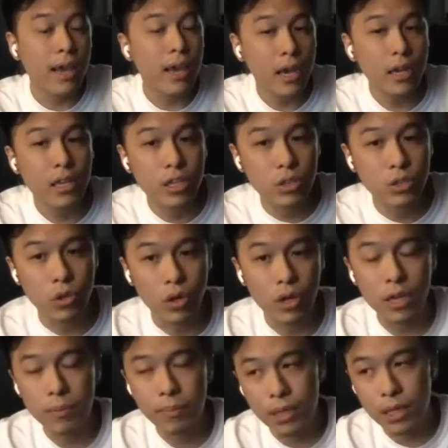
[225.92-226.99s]
kind of
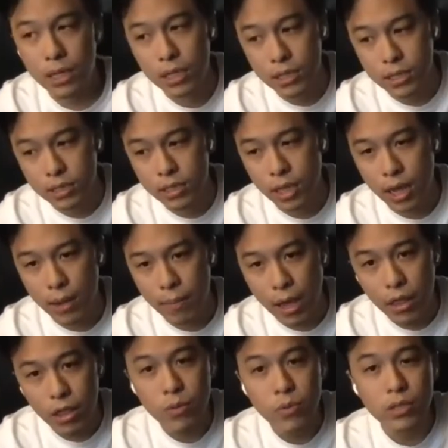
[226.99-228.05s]
enjoy it because
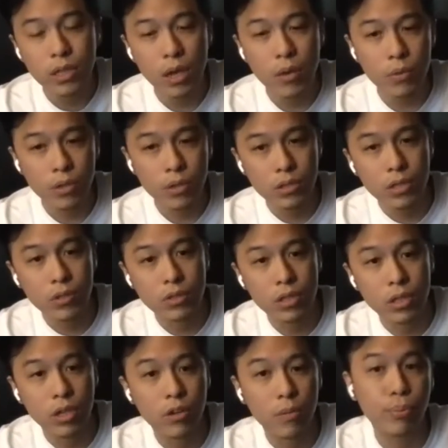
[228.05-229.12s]
I think with Sam Willows there was
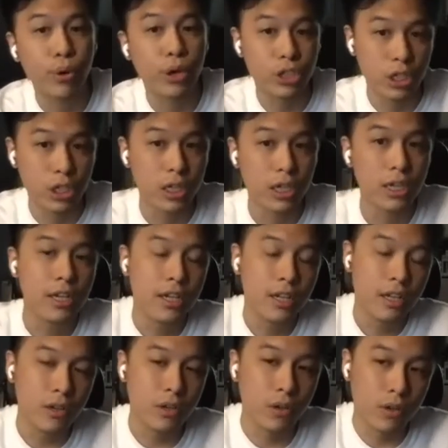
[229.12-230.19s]
a lot of pressure,
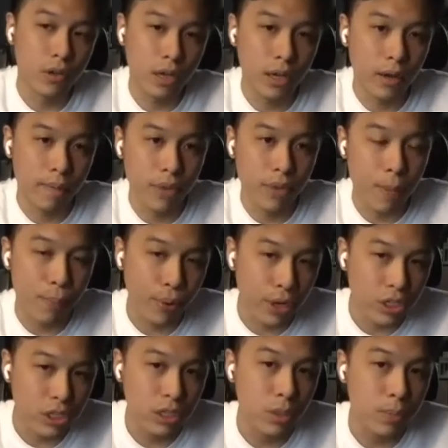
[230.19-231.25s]
that
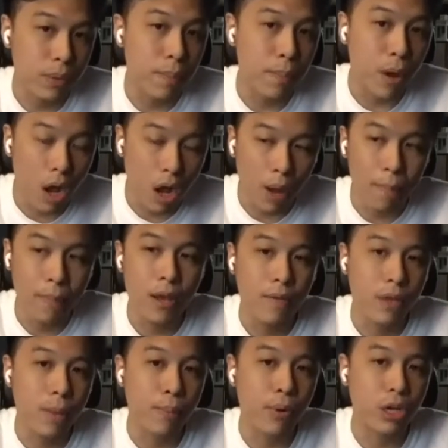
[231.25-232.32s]
pressure to be pop,
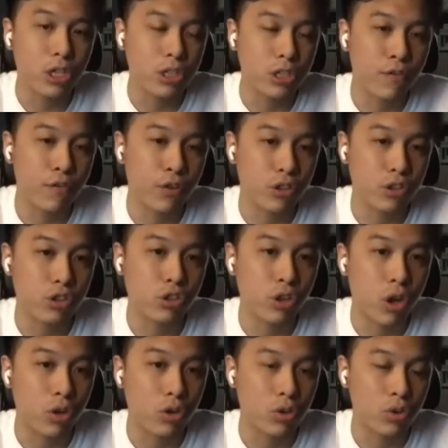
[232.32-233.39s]
that pressure for the
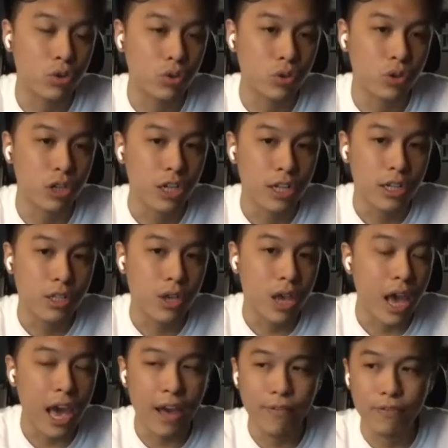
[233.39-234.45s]
song to
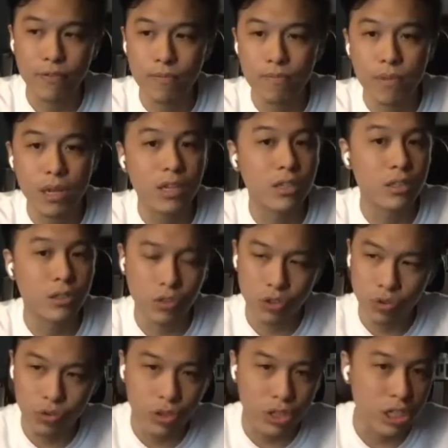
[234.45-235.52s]
have millions of
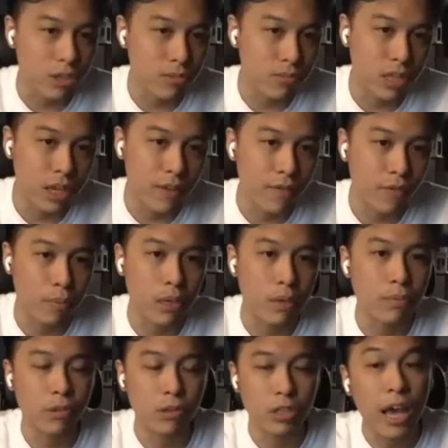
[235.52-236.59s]
streams and for
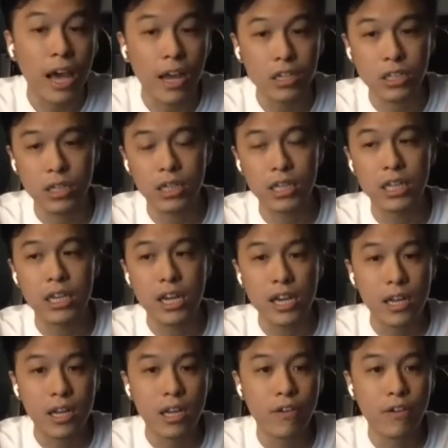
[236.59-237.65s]
people to actually
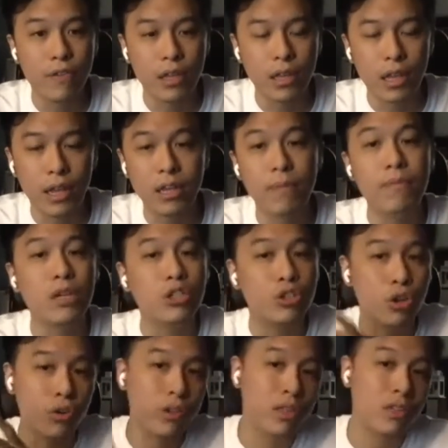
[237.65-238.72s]
love it, like the
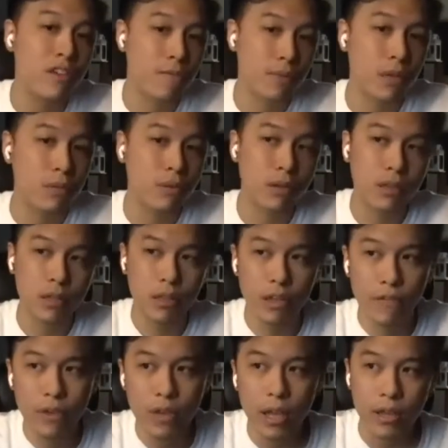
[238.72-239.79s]
majority of people to
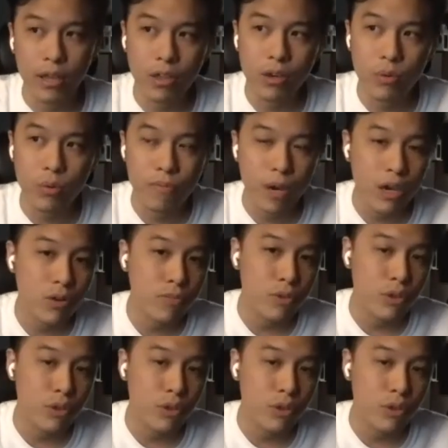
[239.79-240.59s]
love it. I think with my own